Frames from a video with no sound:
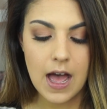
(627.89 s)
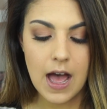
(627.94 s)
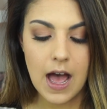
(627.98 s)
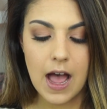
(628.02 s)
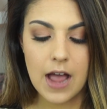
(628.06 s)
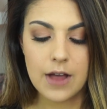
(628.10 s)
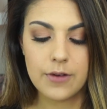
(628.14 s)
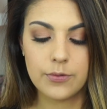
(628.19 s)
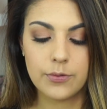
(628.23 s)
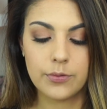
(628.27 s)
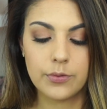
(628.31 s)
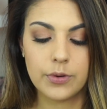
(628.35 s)

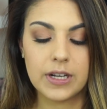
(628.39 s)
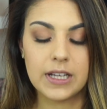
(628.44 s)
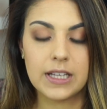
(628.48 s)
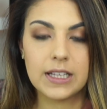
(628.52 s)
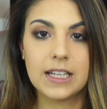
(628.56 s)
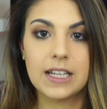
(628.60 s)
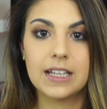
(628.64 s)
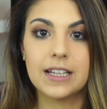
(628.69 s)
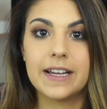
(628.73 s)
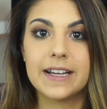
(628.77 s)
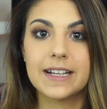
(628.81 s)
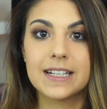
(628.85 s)
I
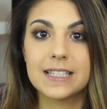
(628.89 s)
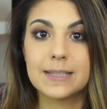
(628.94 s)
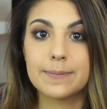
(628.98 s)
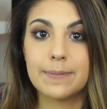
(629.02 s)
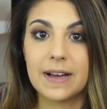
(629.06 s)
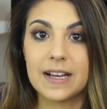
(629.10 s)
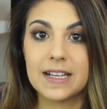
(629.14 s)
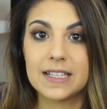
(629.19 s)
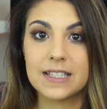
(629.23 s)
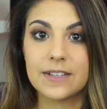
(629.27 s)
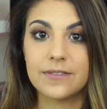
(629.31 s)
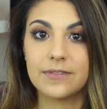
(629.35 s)
really like
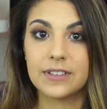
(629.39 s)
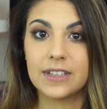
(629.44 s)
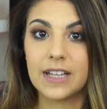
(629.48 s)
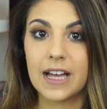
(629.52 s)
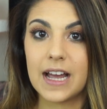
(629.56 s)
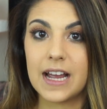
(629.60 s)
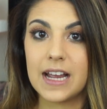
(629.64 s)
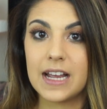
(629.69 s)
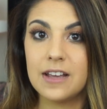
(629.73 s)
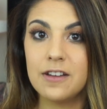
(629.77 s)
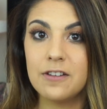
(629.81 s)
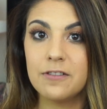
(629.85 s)
Spice of
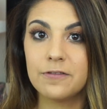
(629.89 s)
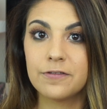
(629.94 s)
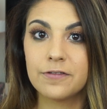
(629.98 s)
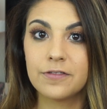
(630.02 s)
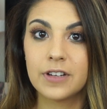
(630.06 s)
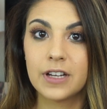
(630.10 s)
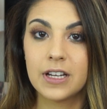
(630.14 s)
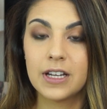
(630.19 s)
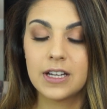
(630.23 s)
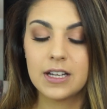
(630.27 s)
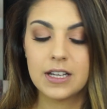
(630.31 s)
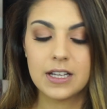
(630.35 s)

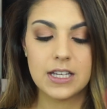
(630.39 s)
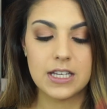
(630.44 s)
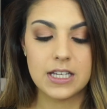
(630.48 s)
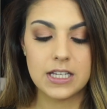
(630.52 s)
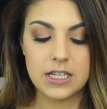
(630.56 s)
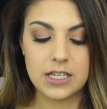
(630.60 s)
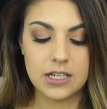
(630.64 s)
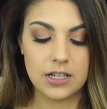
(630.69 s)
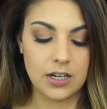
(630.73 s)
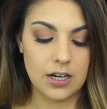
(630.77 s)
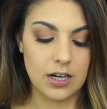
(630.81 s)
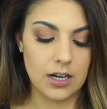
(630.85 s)
Life
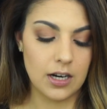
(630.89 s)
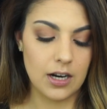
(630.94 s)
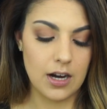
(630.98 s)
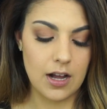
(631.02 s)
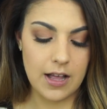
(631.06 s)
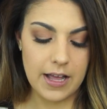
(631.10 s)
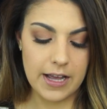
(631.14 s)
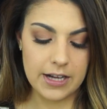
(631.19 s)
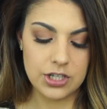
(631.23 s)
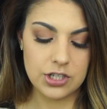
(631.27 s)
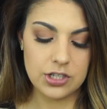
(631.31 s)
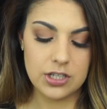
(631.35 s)
here.
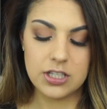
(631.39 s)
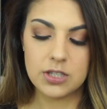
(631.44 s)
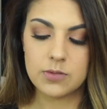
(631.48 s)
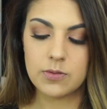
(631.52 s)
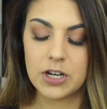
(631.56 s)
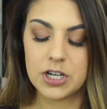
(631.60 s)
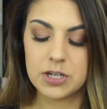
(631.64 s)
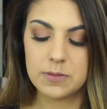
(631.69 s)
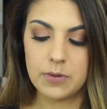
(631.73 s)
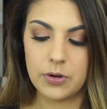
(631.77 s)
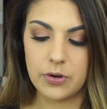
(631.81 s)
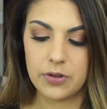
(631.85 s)
I'll actually
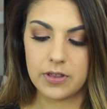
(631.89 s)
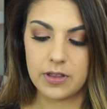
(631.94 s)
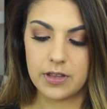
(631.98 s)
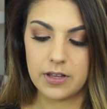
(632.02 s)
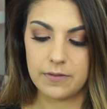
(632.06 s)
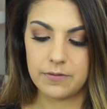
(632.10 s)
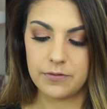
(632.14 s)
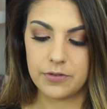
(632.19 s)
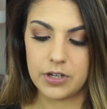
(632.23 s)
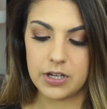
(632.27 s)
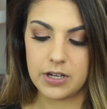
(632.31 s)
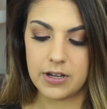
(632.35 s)
swatch both of
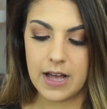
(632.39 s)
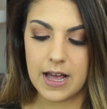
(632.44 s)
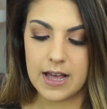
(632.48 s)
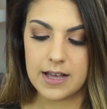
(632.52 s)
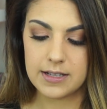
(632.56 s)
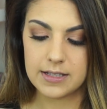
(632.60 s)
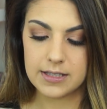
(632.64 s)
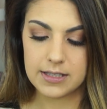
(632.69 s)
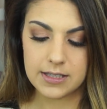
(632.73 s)
them for you guys.